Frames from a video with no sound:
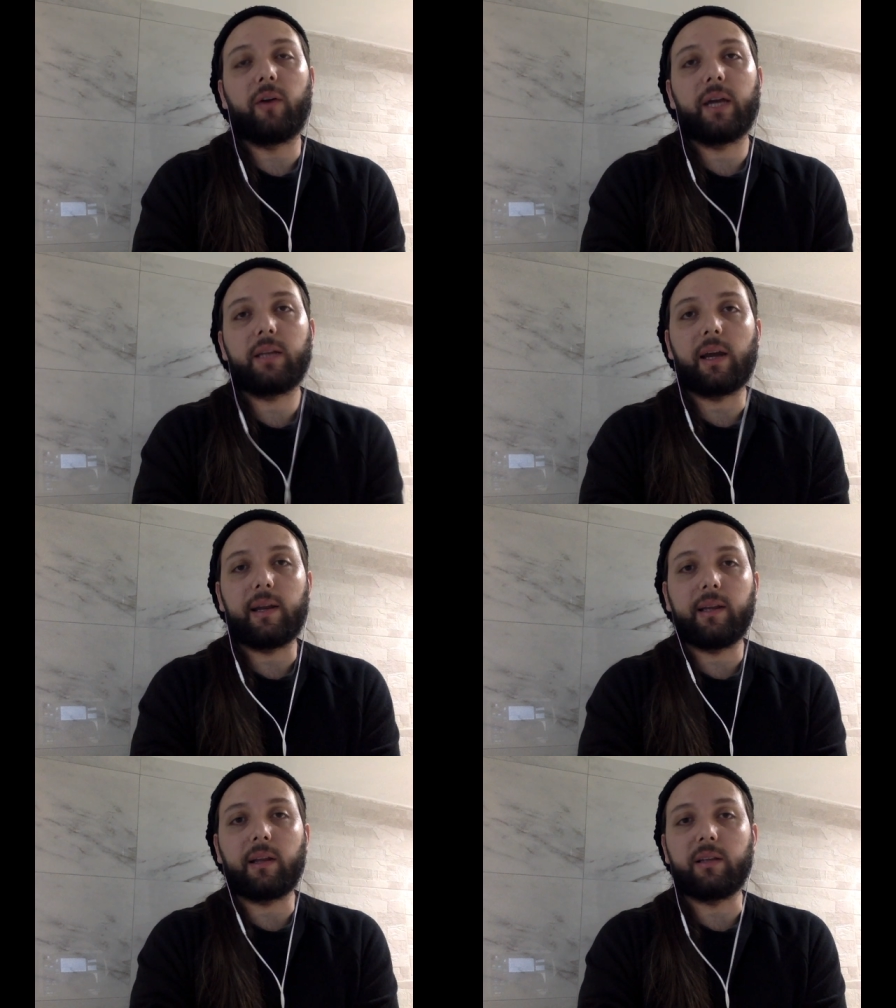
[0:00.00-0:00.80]

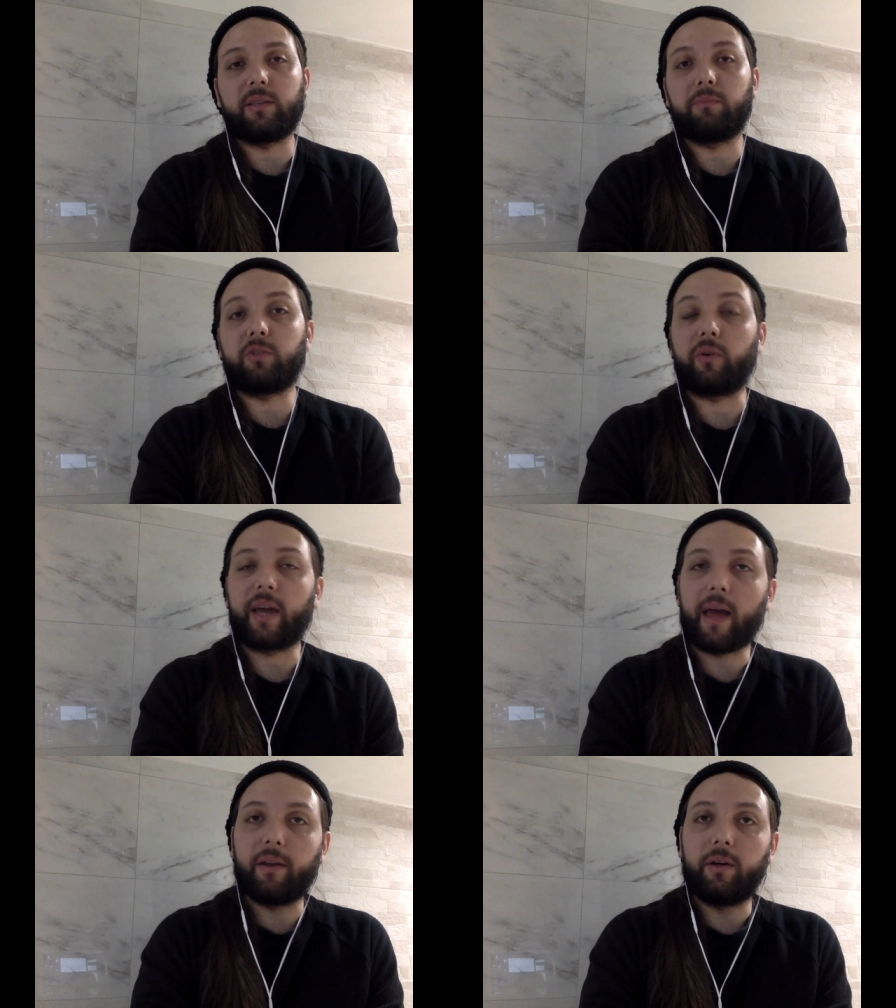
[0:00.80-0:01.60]
antinatalism
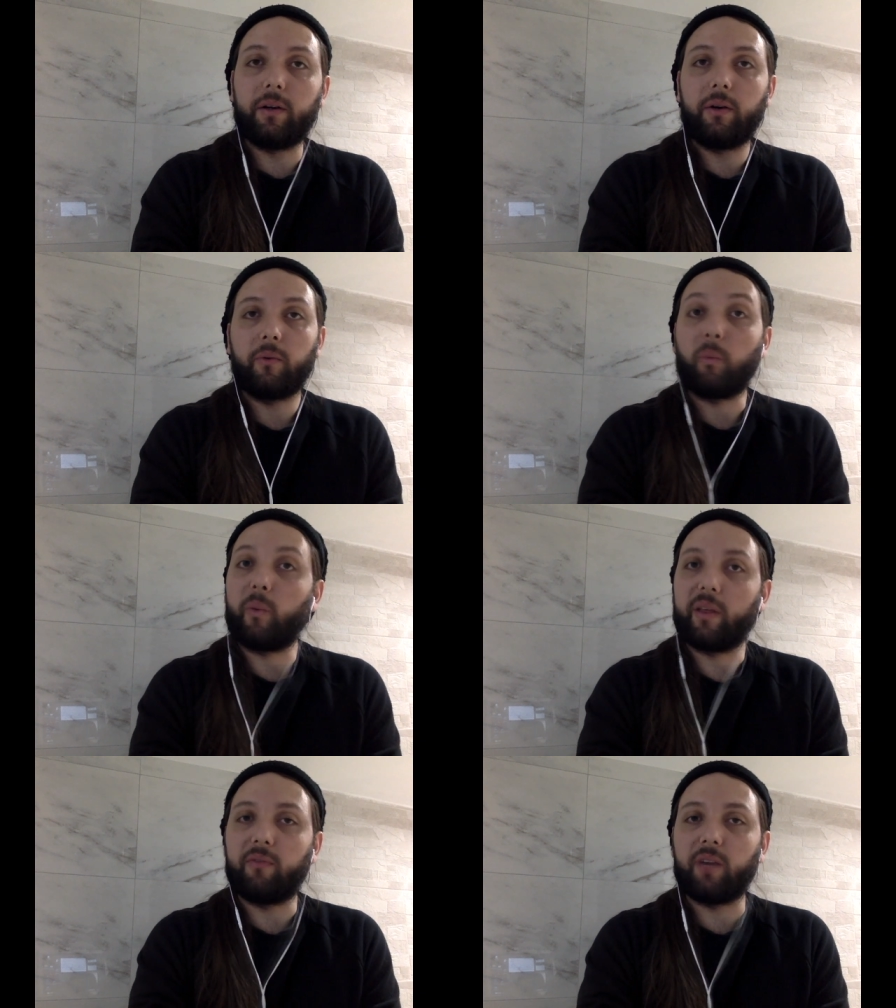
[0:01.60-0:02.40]
together
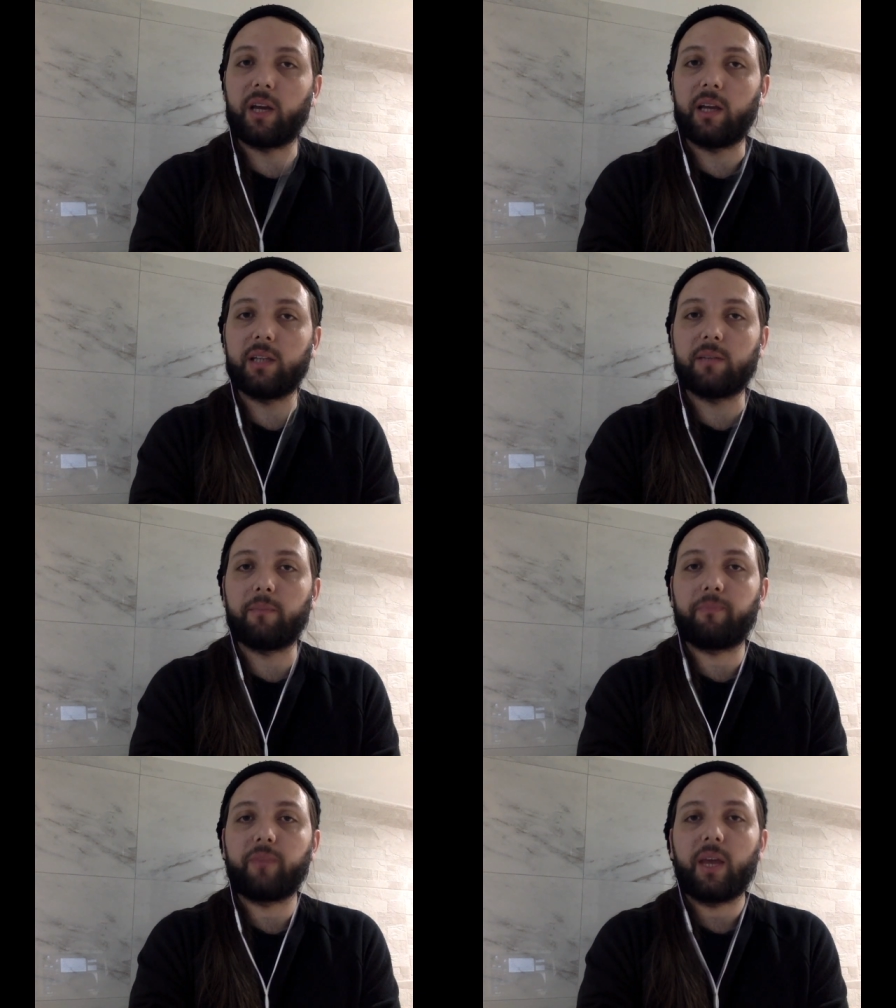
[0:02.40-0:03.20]
with veganism,